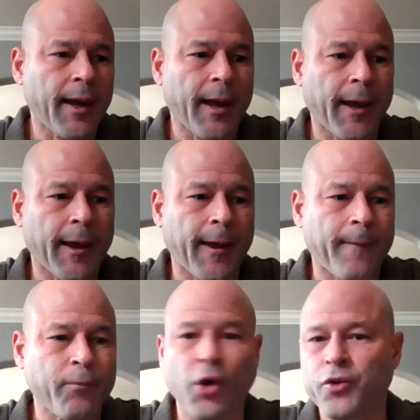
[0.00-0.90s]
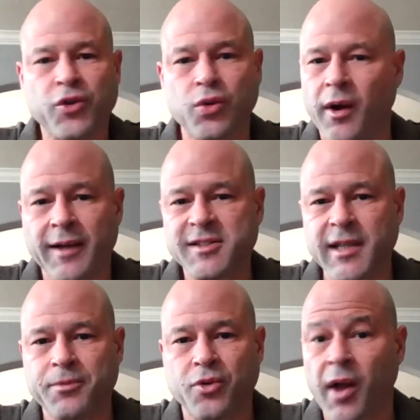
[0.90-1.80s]
And those two
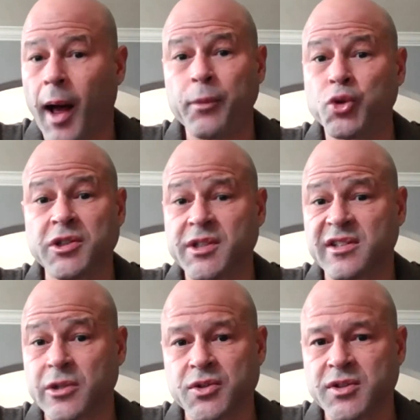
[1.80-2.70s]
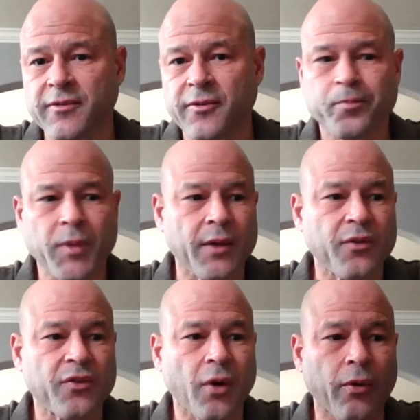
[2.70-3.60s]
concepts are not mutually exclusive.
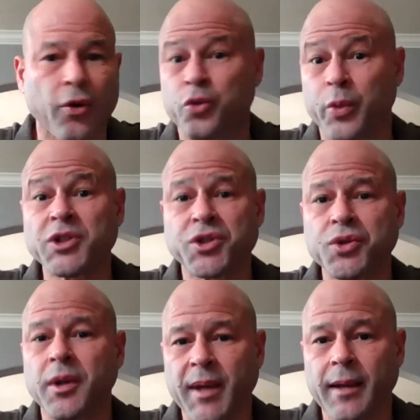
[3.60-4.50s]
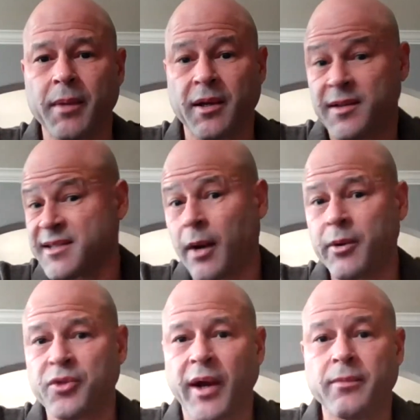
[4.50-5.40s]
And so those ring true to me because that's how
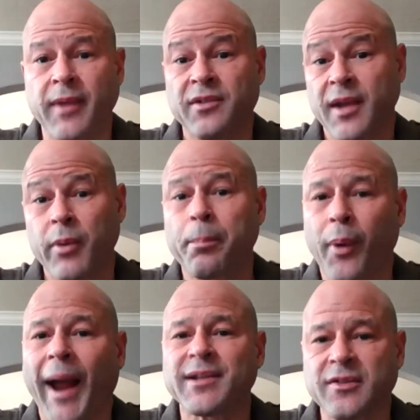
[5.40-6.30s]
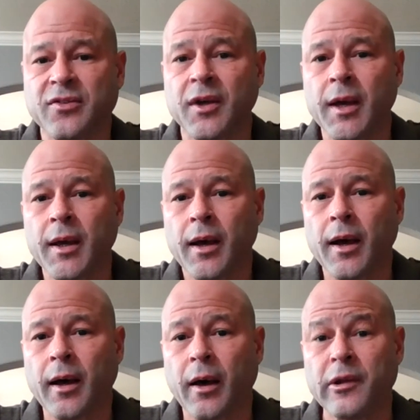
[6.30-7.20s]
we try to, that's how we practiced
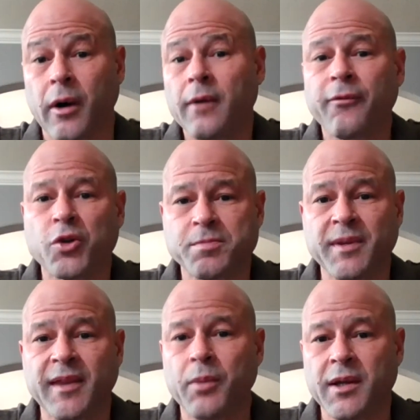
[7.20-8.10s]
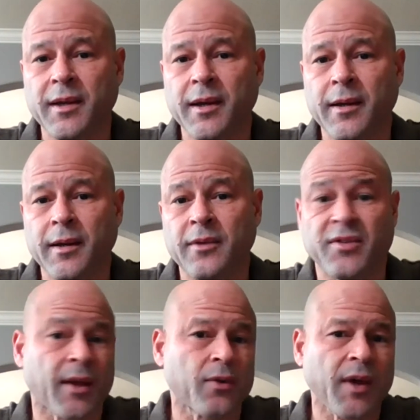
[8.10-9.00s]
uh, the law enforcement that we did in
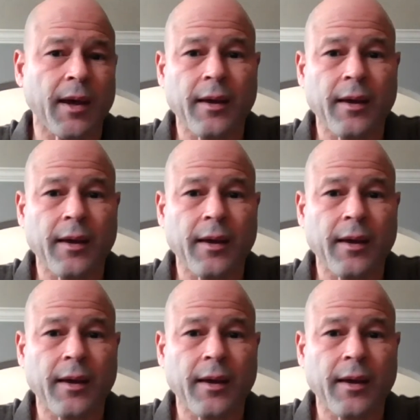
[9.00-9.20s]
San Jose,